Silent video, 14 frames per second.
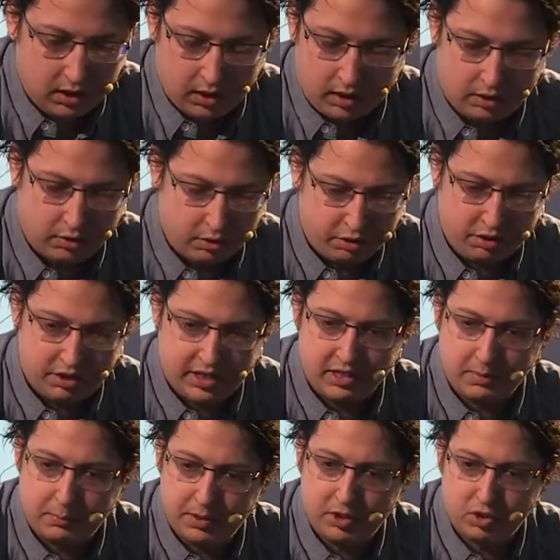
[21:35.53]
or a data
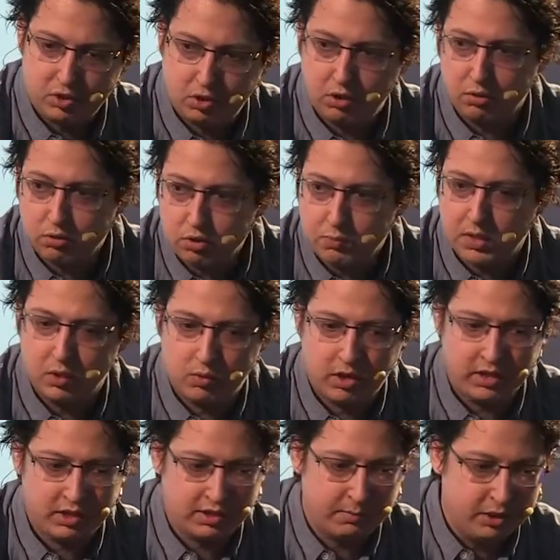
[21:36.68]
person, you need to spend
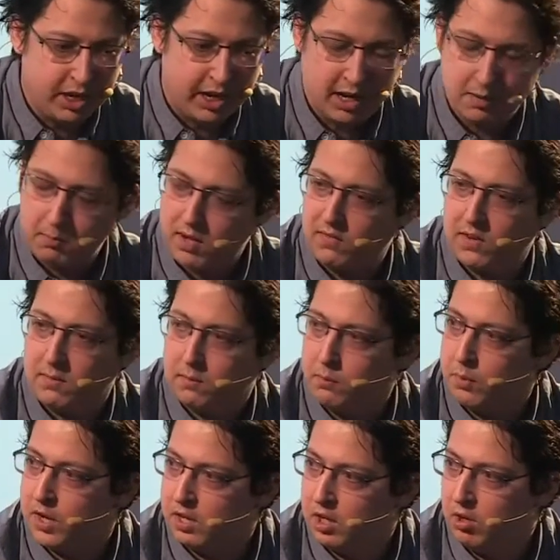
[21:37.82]
quite some time even
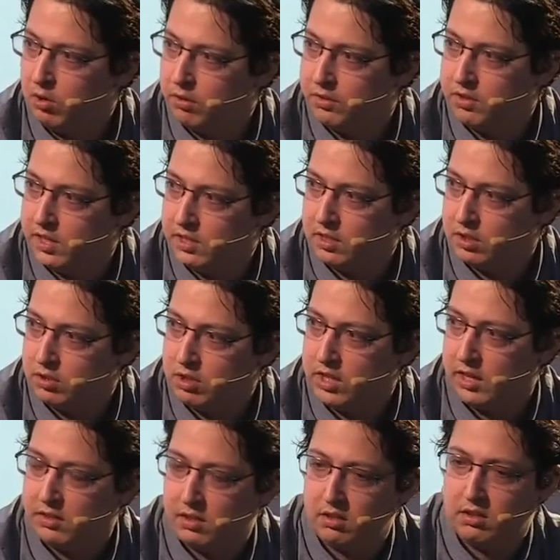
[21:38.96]
bringing all the data
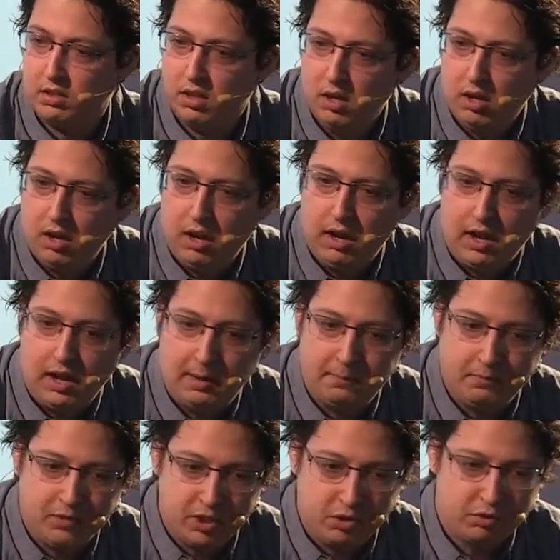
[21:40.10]
together
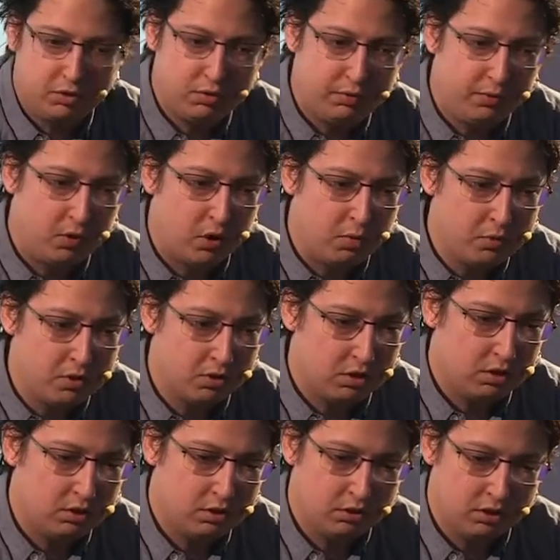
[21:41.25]
in order to form
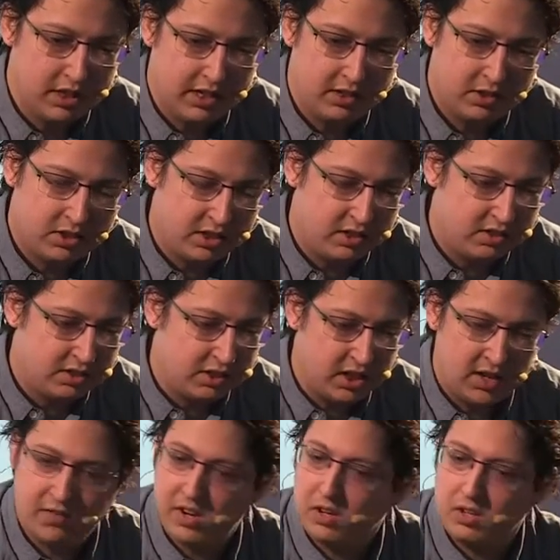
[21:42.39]
your data sets,
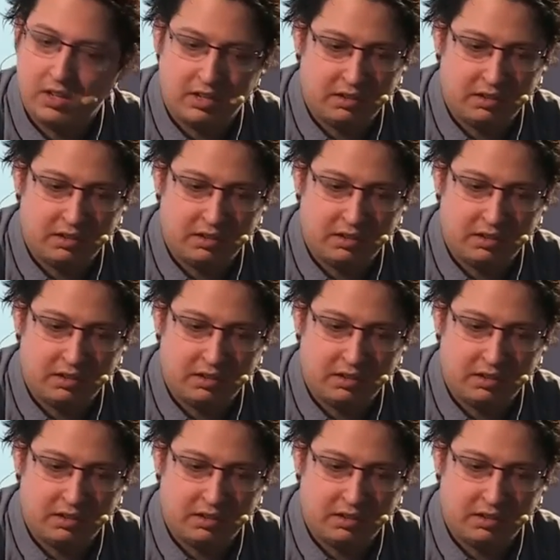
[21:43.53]
even